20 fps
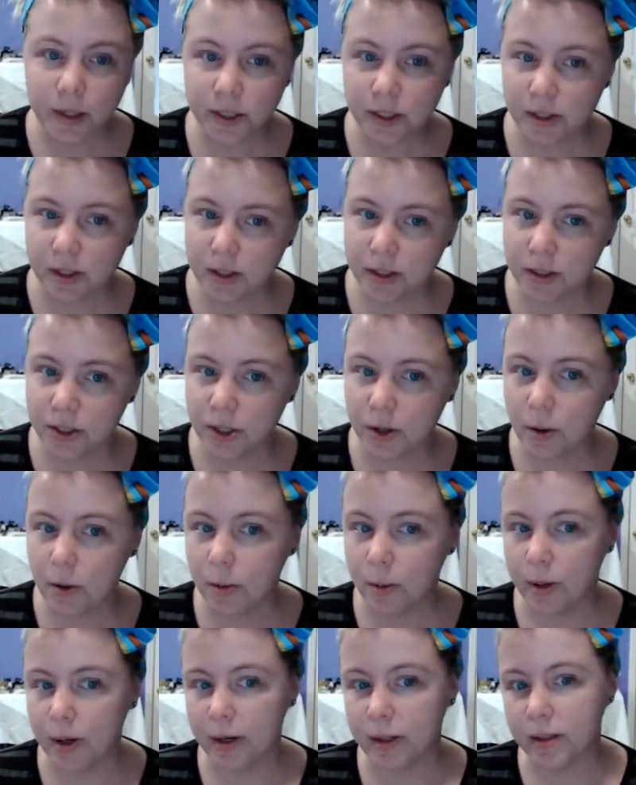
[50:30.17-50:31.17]
Very much
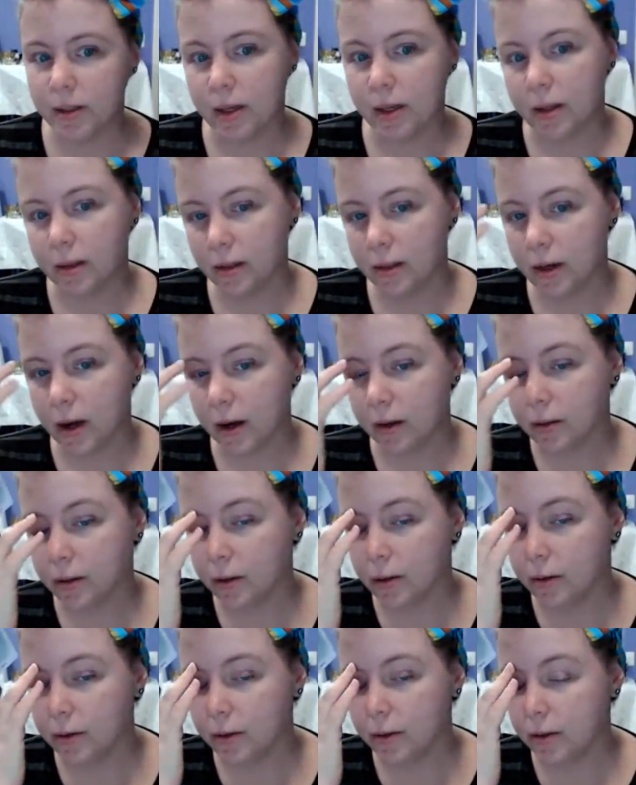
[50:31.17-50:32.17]
the joke where it's like the
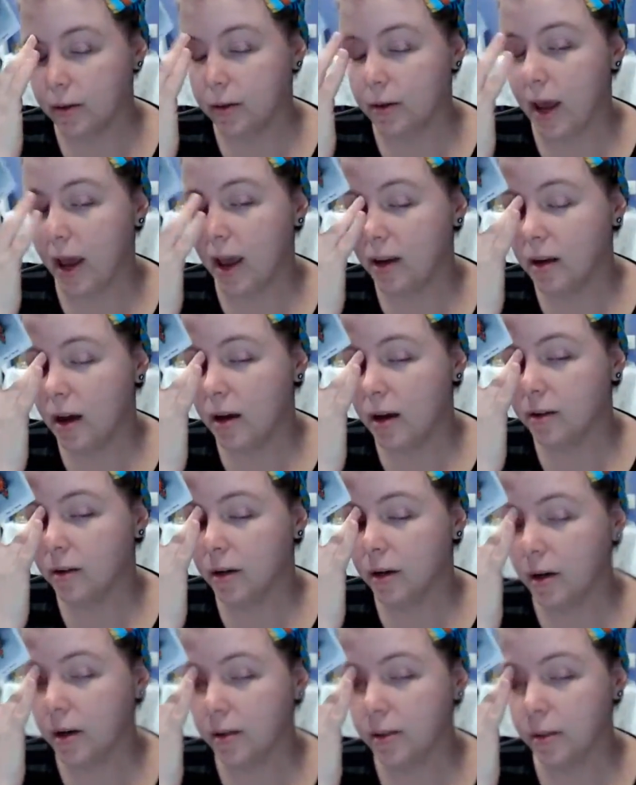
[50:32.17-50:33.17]
doctor goes and you, hey,
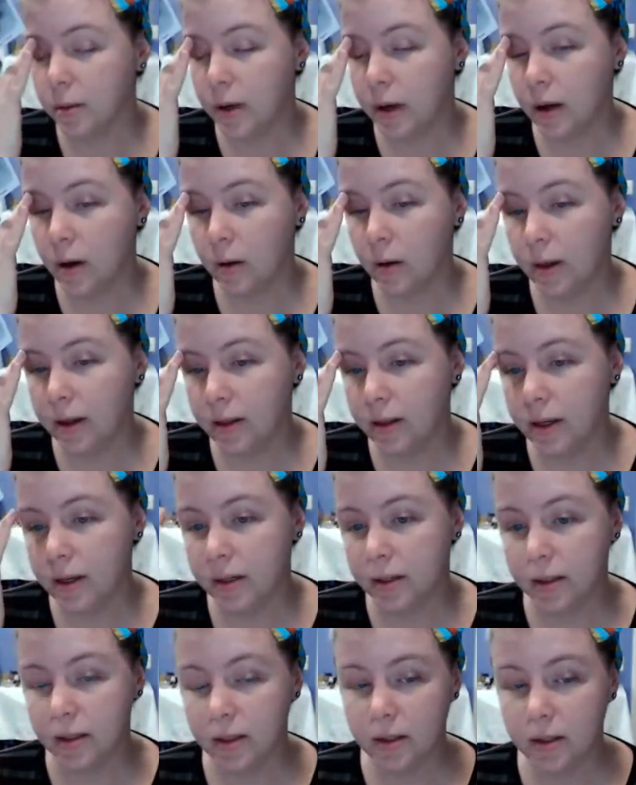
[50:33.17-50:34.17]
doctor, it hurts when I go
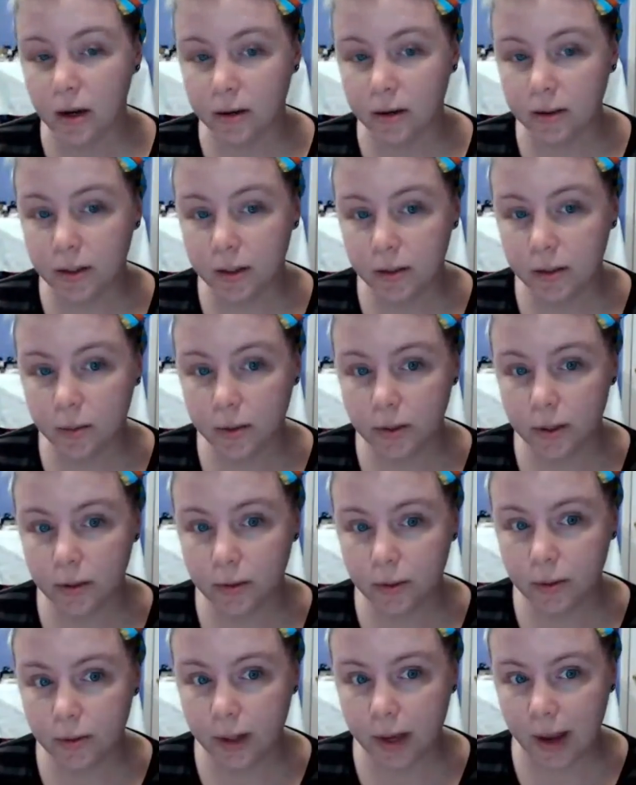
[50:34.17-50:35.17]
like this. And the doctor says, well,
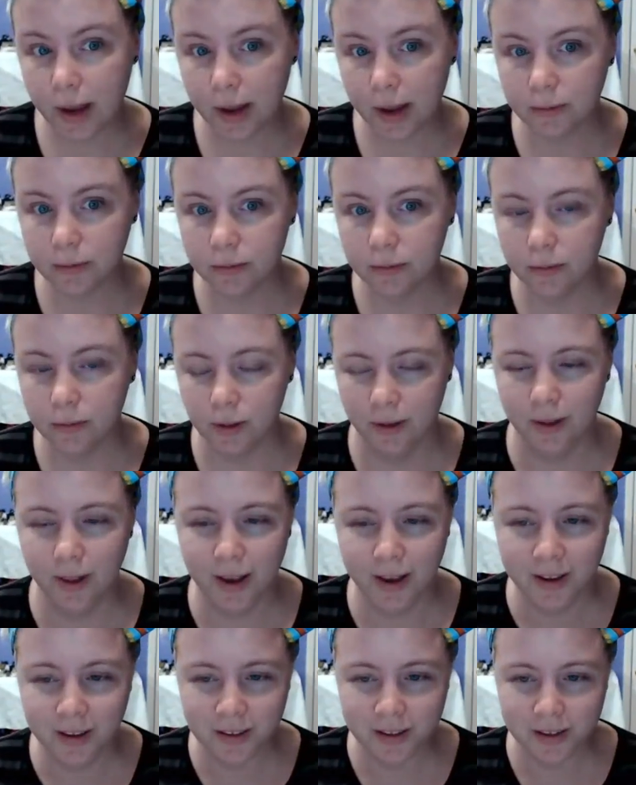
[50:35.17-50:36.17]
don't do that.
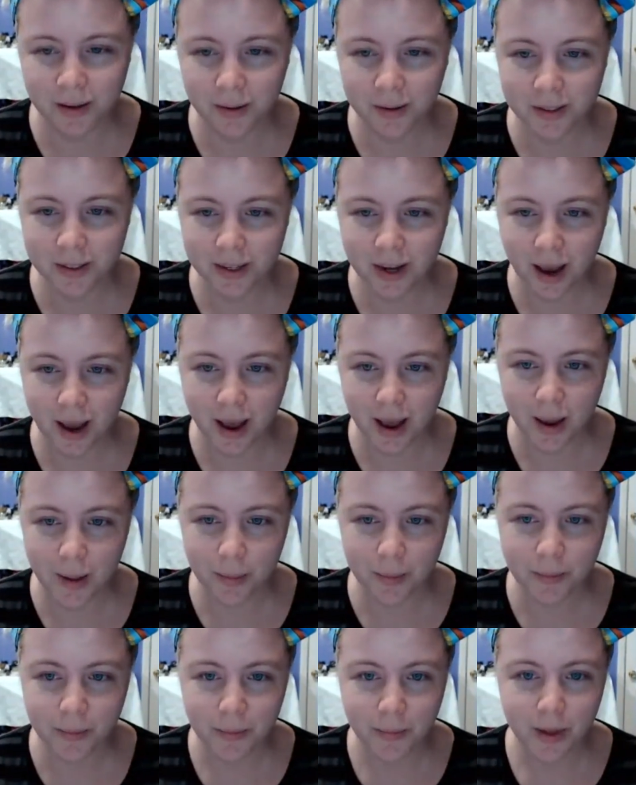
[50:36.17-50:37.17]
So it's
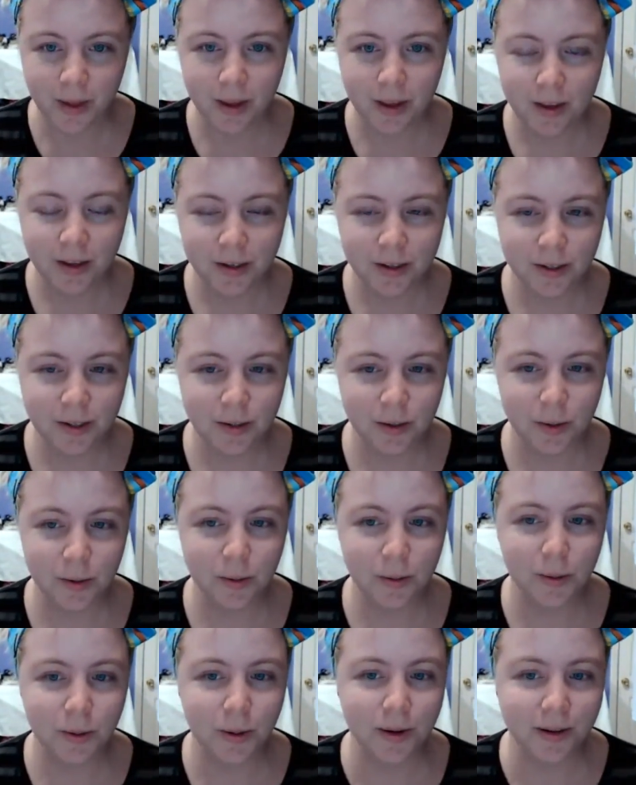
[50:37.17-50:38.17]
time
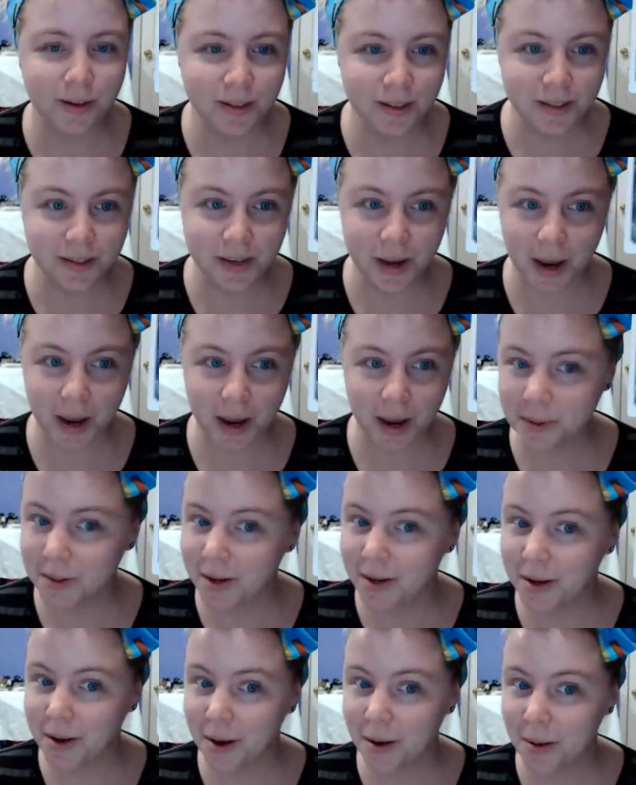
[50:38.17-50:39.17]
to
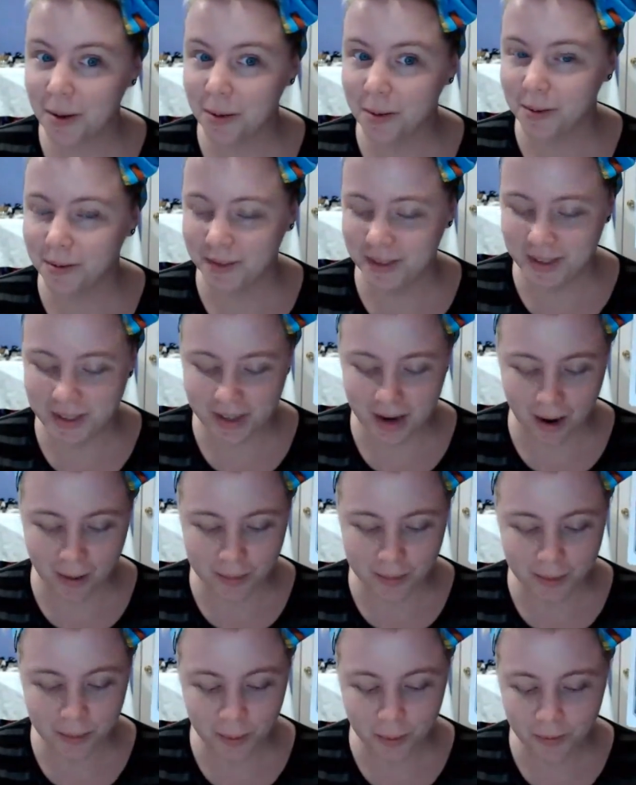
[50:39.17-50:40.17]
let it go.
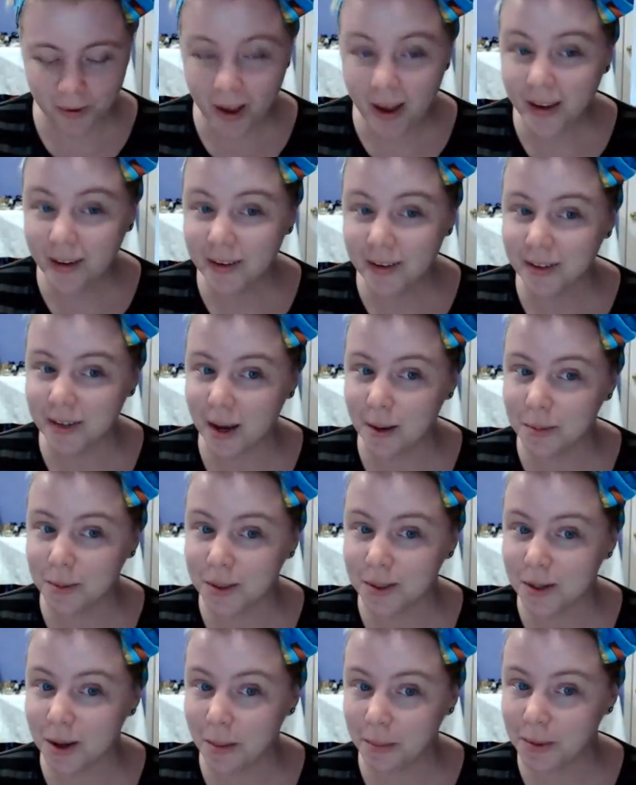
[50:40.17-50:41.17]
It's time to move on.
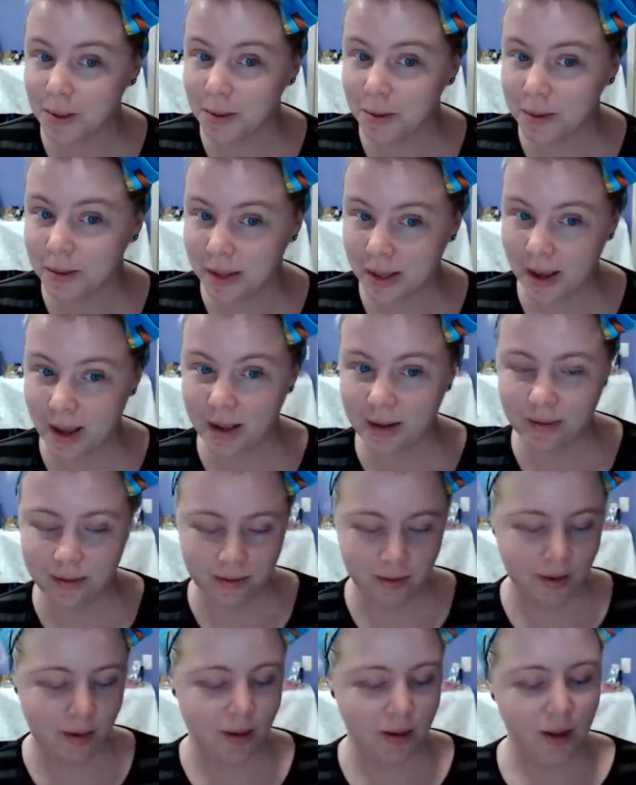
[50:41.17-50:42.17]
Time to stop doing
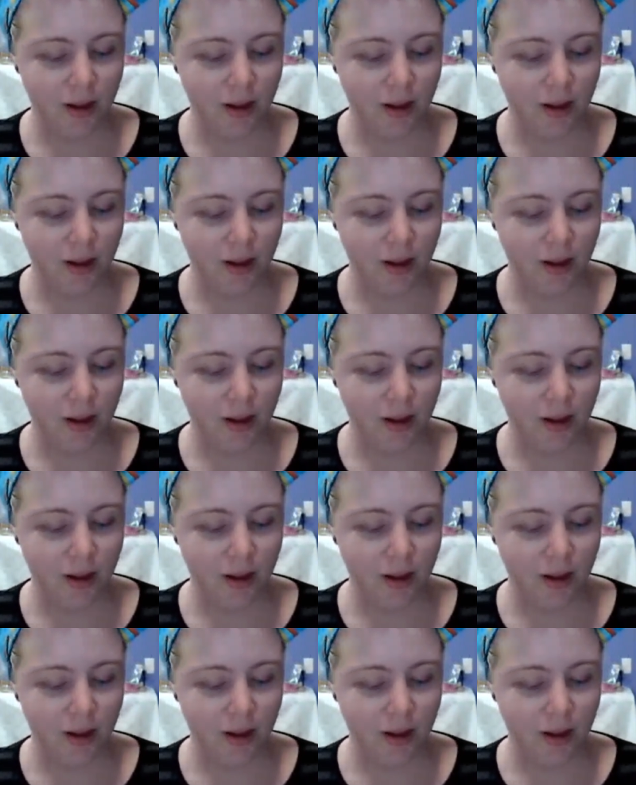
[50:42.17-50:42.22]
that.